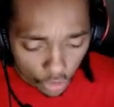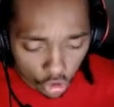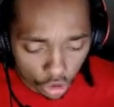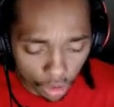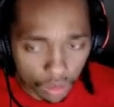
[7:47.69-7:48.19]

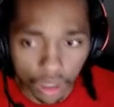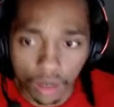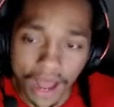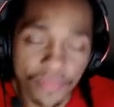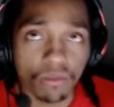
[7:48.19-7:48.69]

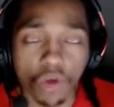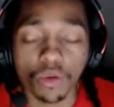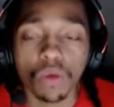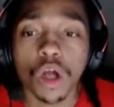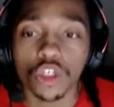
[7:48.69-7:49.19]
I think most
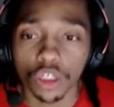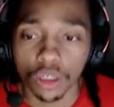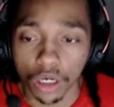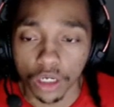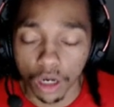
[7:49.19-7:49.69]
people watching
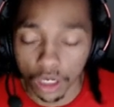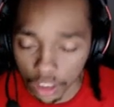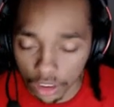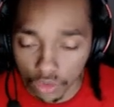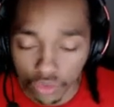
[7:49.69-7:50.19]
are going
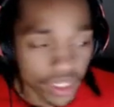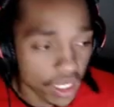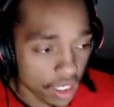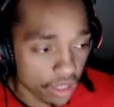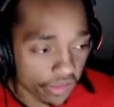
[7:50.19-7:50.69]
to know who
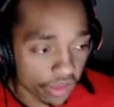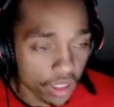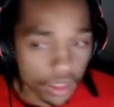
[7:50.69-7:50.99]
Ning is.